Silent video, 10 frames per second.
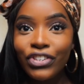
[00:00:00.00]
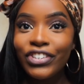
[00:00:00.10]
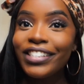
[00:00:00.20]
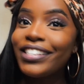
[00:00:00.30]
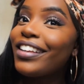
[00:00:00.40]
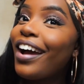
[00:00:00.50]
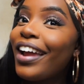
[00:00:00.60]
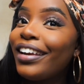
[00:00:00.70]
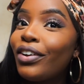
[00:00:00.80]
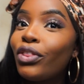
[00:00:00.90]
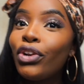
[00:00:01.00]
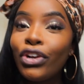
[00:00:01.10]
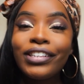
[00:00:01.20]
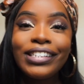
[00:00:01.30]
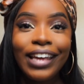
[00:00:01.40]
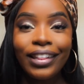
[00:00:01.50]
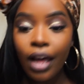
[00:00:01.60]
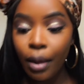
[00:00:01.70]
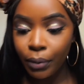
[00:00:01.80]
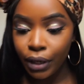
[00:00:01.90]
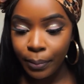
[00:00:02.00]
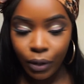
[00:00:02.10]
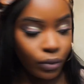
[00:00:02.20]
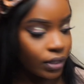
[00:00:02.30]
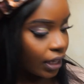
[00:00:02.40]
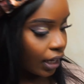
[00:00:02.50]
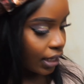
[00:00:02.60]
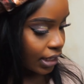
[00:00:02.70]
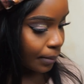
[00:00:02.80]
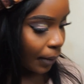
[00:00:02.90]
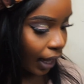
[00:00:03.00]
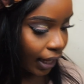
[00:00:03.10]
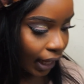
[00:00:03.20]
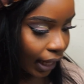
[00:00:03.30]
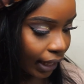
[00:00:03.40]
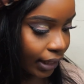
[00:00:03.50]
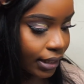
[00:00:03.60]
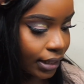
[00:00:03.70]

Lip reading: So just to tie the look together, I'm going to be using some highlight.